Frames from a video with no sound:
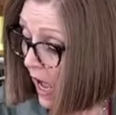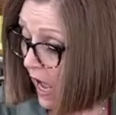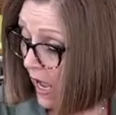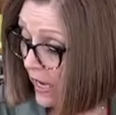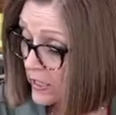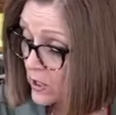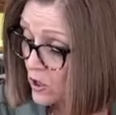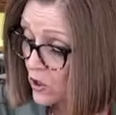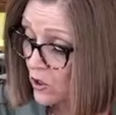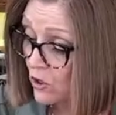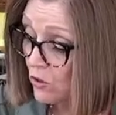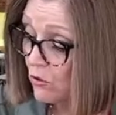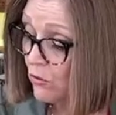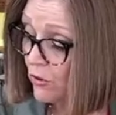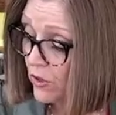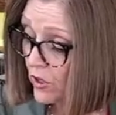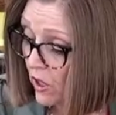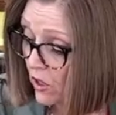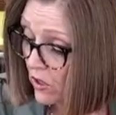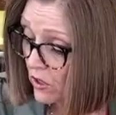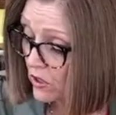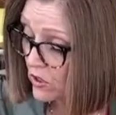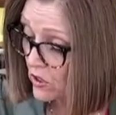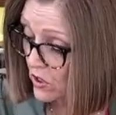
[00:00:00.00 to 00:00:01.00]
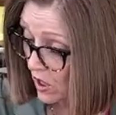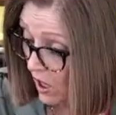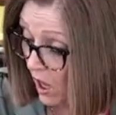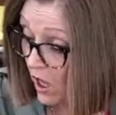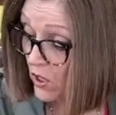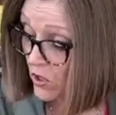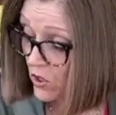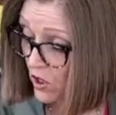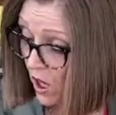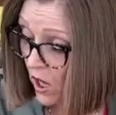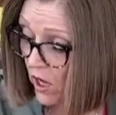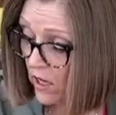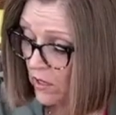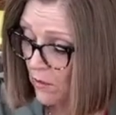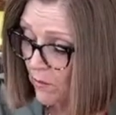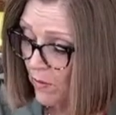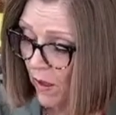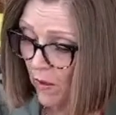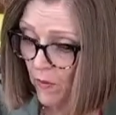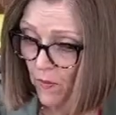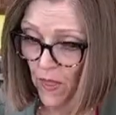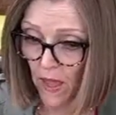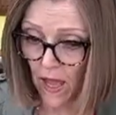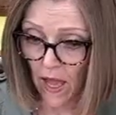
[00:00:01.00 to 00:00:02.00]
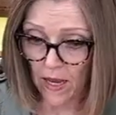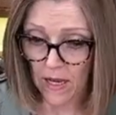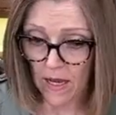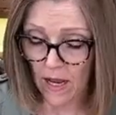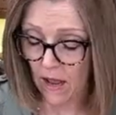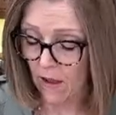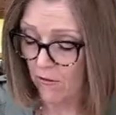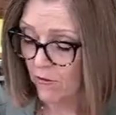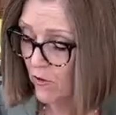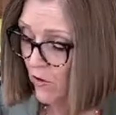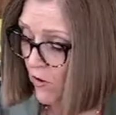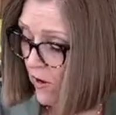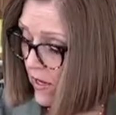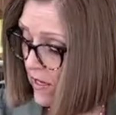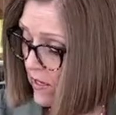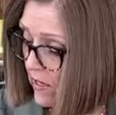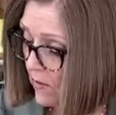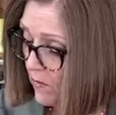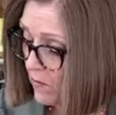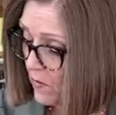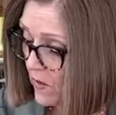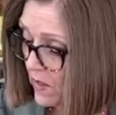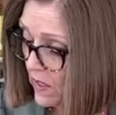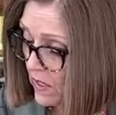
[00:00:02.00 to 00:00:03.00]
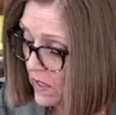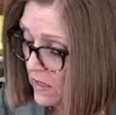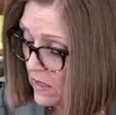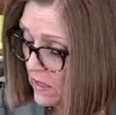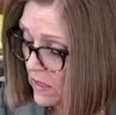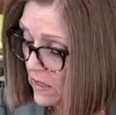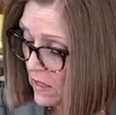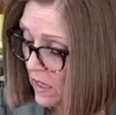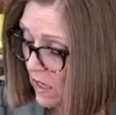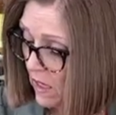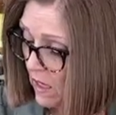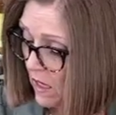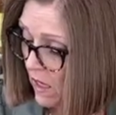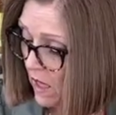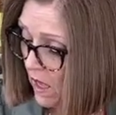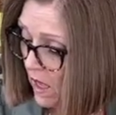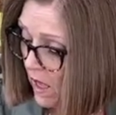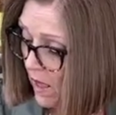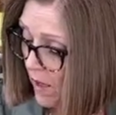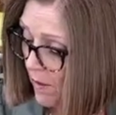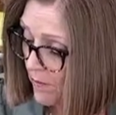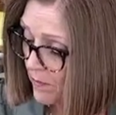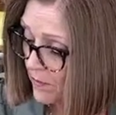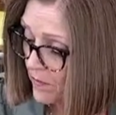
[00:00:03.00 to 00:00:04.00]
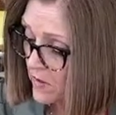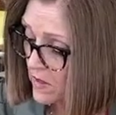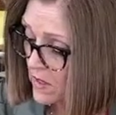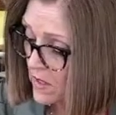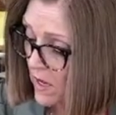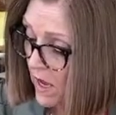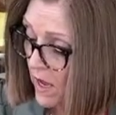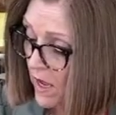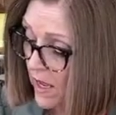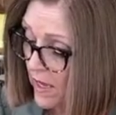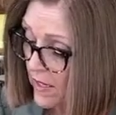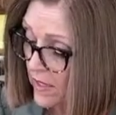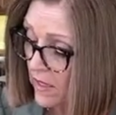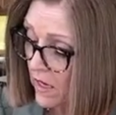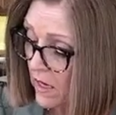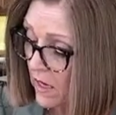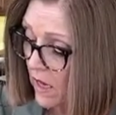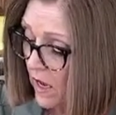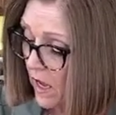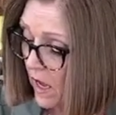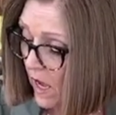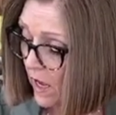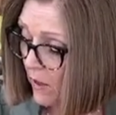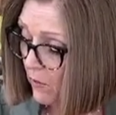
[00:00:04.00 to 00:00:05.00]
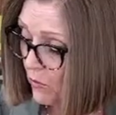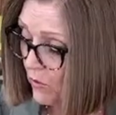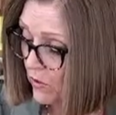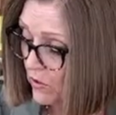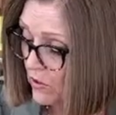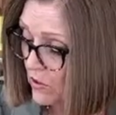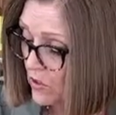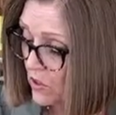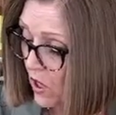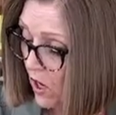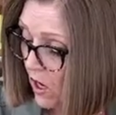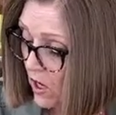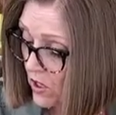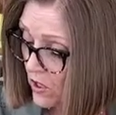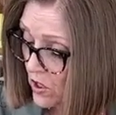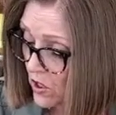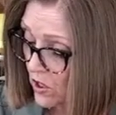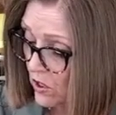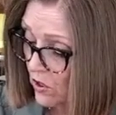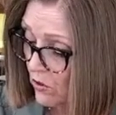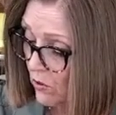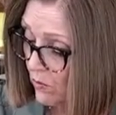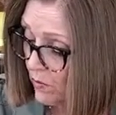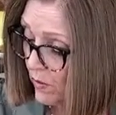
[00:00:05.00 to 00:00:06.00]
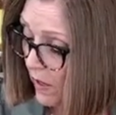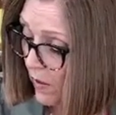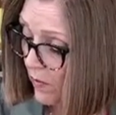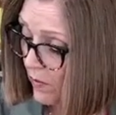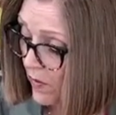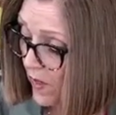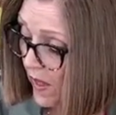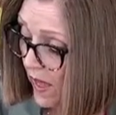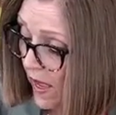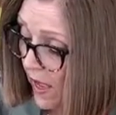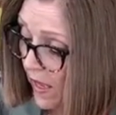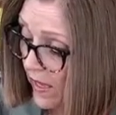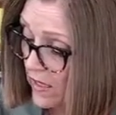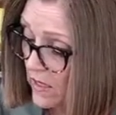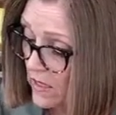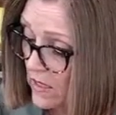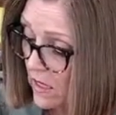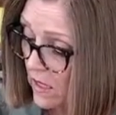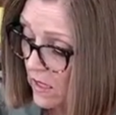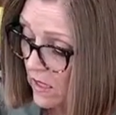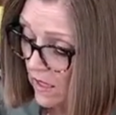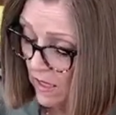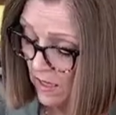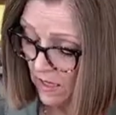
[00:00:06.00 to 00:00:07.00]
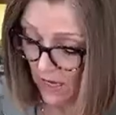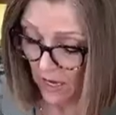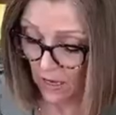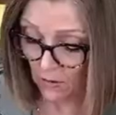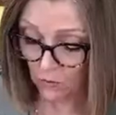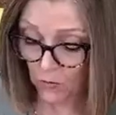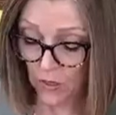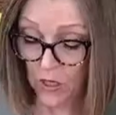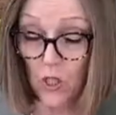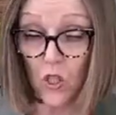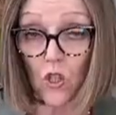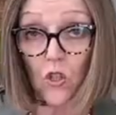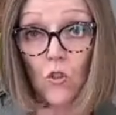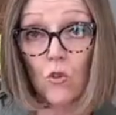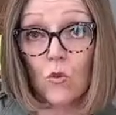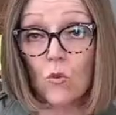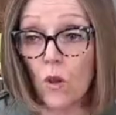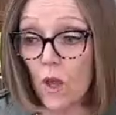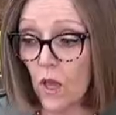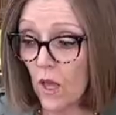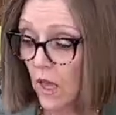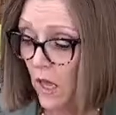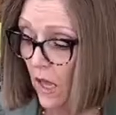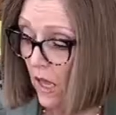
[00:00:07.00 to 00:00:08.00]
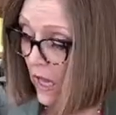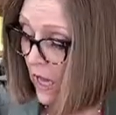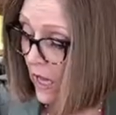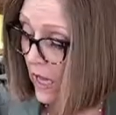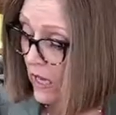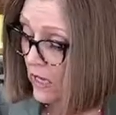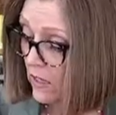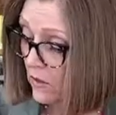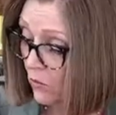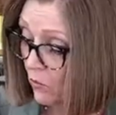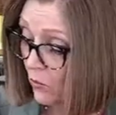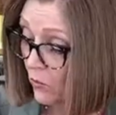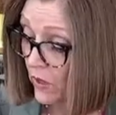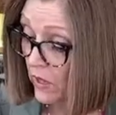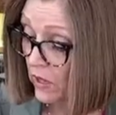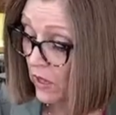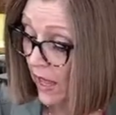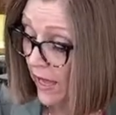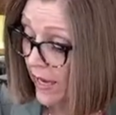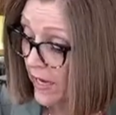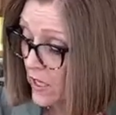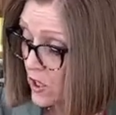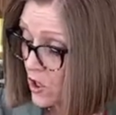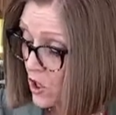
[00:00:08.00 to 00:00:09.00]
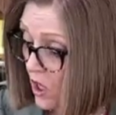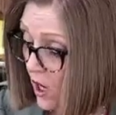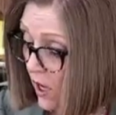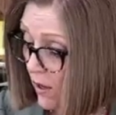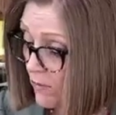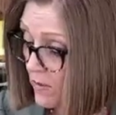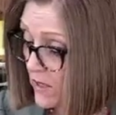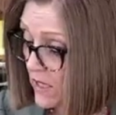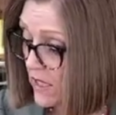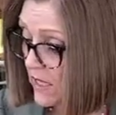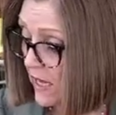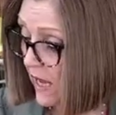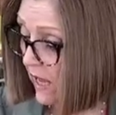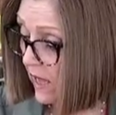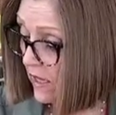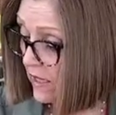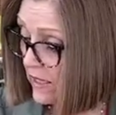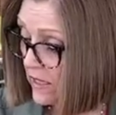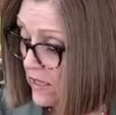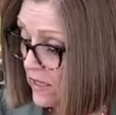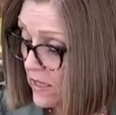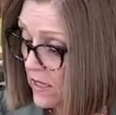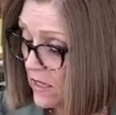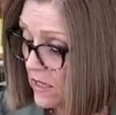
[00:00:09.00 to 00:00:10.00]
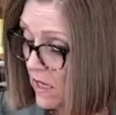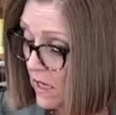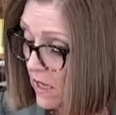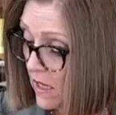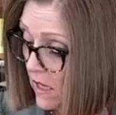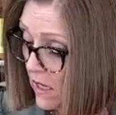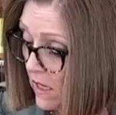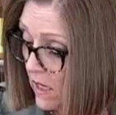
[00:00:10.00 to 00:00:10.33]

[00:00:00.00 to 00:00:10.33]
I do, and I'll talk about that after I get these done. I will talk to you about that. And we do, and we like chopped salads.